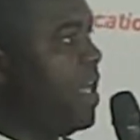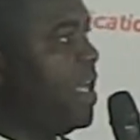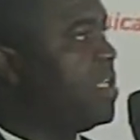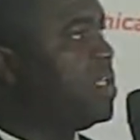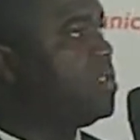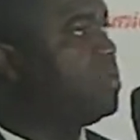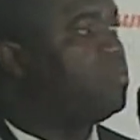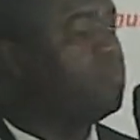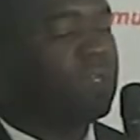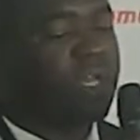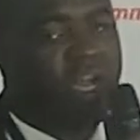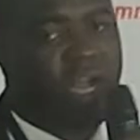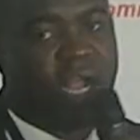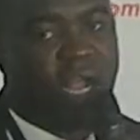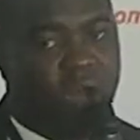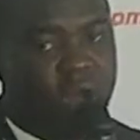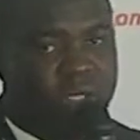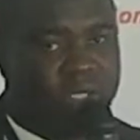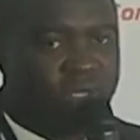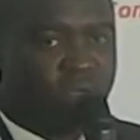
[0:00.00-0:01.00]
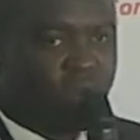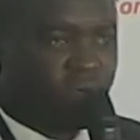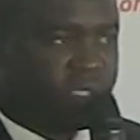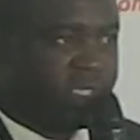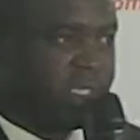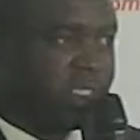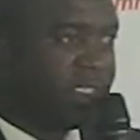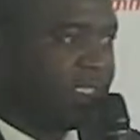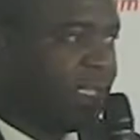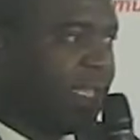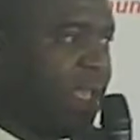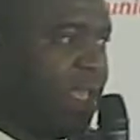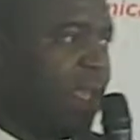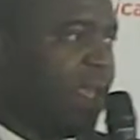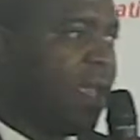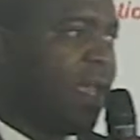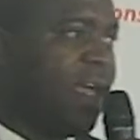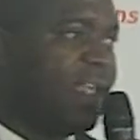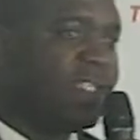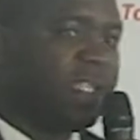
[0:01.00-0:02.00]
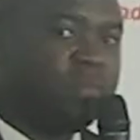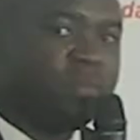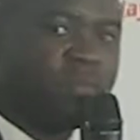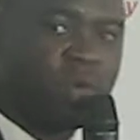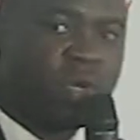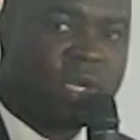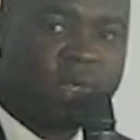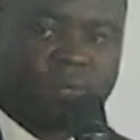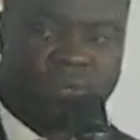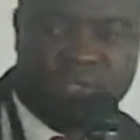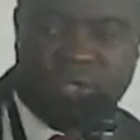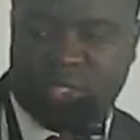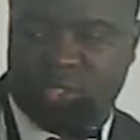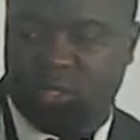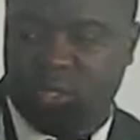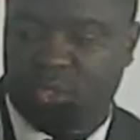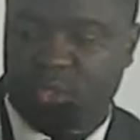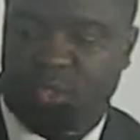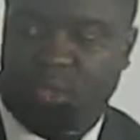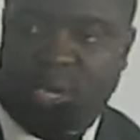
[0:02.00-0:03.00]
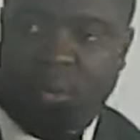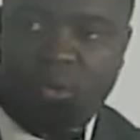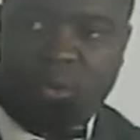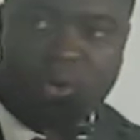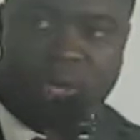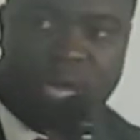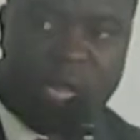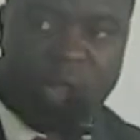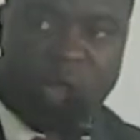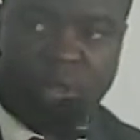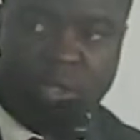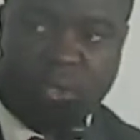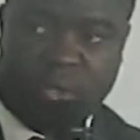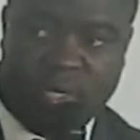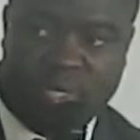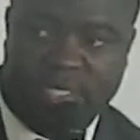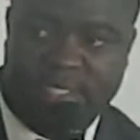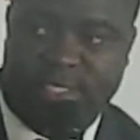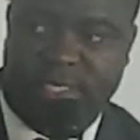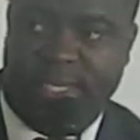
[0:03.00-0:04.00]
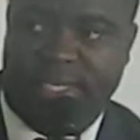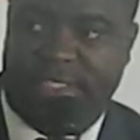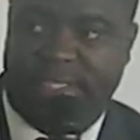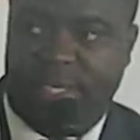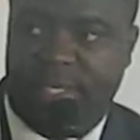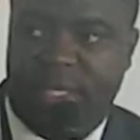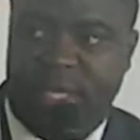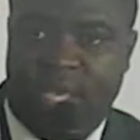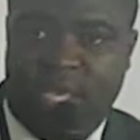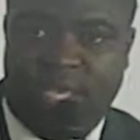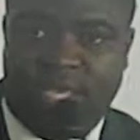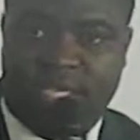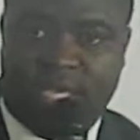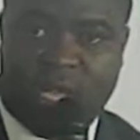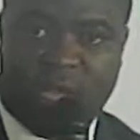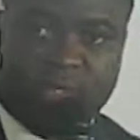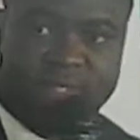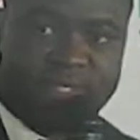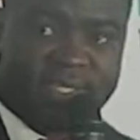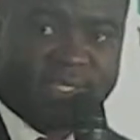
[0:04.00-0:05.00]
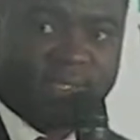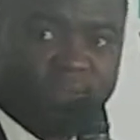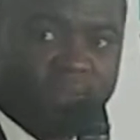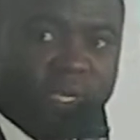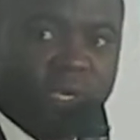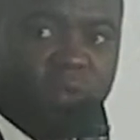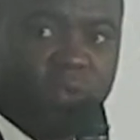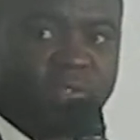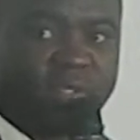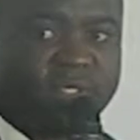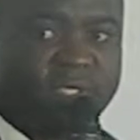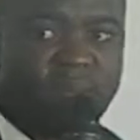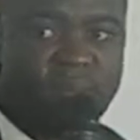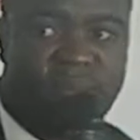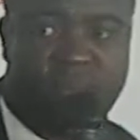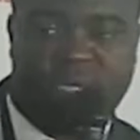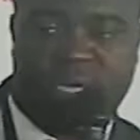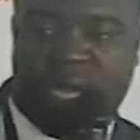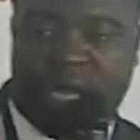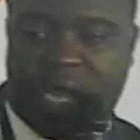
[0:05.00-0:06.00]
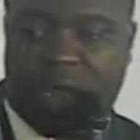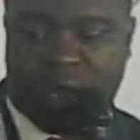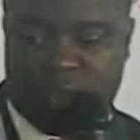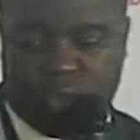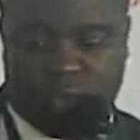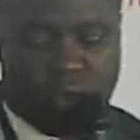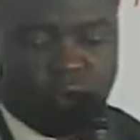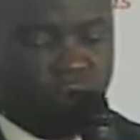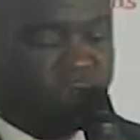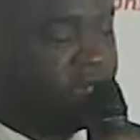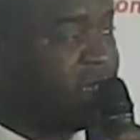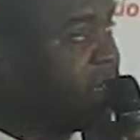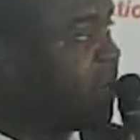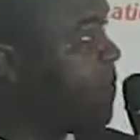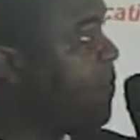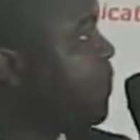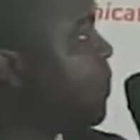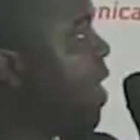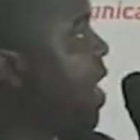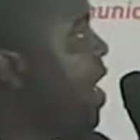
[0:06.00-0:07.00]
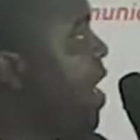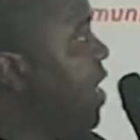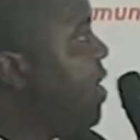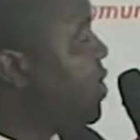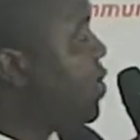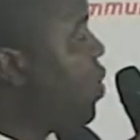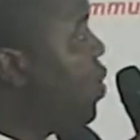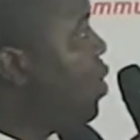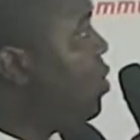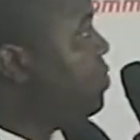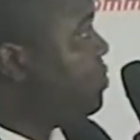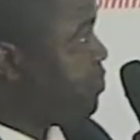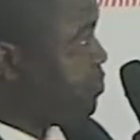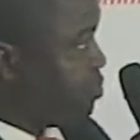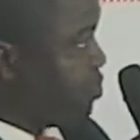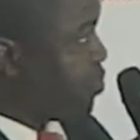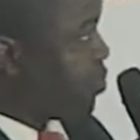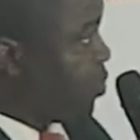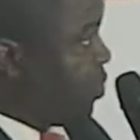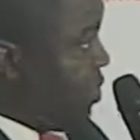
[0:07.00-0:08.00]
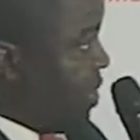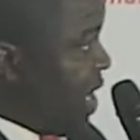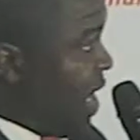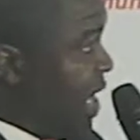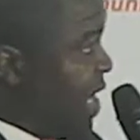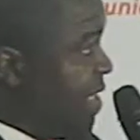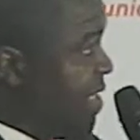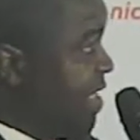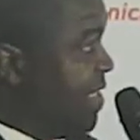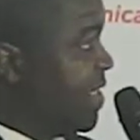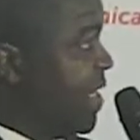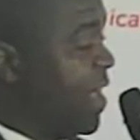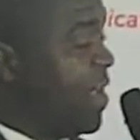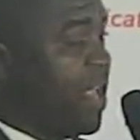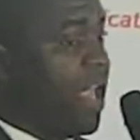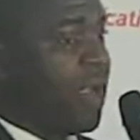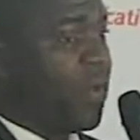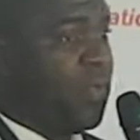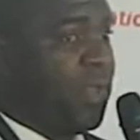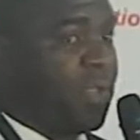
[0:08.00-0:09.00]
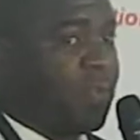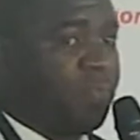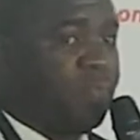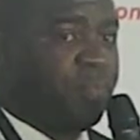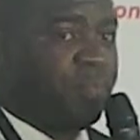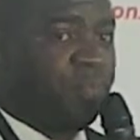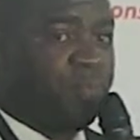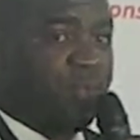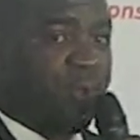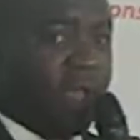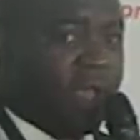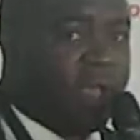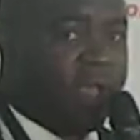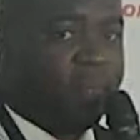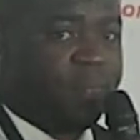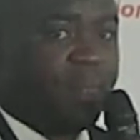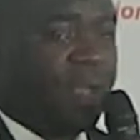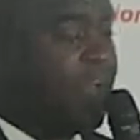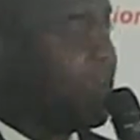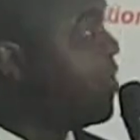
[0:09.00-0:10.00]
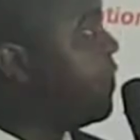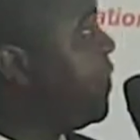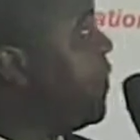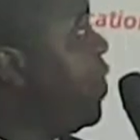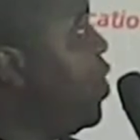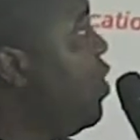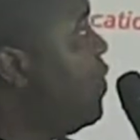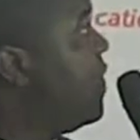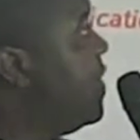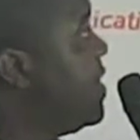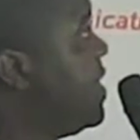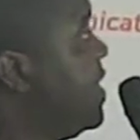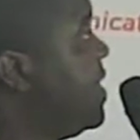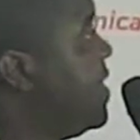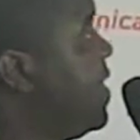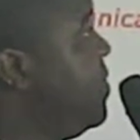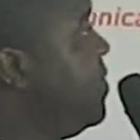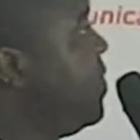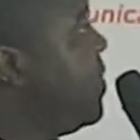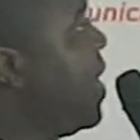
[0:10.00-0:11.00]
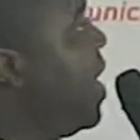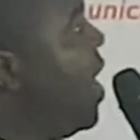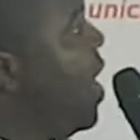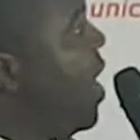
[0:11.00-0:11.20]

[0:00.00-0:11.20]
And account codings, someone I'm sure is going to talk about account codings later. Our system can also support account codings. So, just a quick review of the system.